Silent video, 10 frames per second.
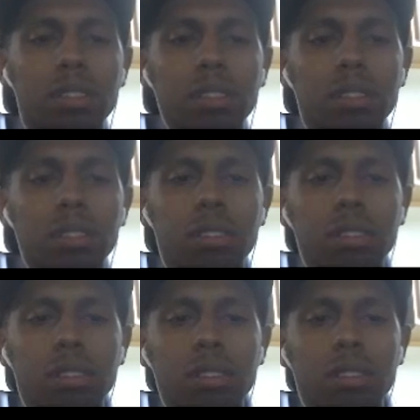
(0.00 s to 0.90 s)
It's
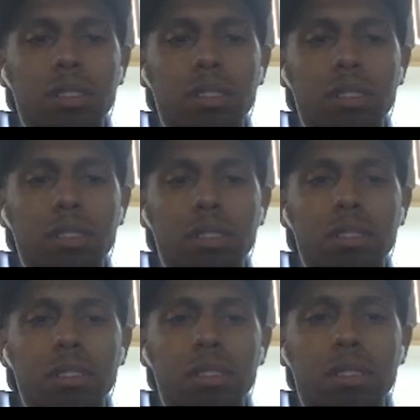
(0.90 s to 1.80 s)
really cool
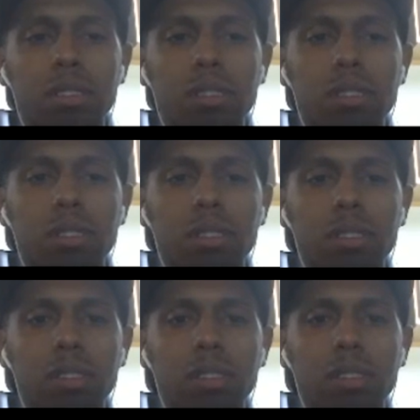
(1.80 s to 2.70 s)
that you have the
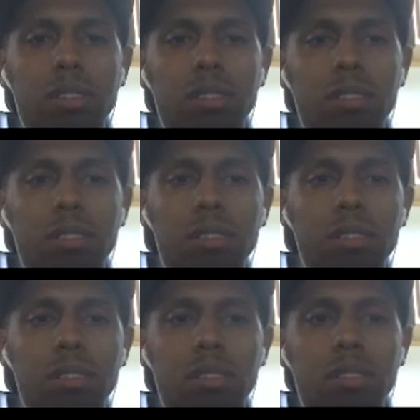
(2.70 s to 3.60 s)
original PlayStation
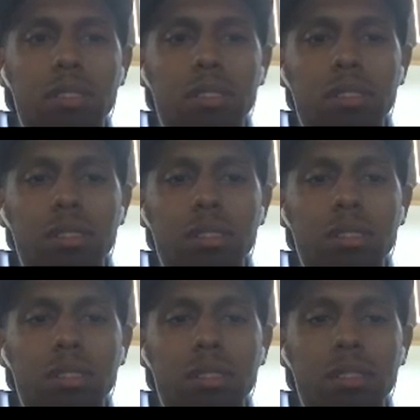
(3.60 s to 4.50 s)
Three Platinums.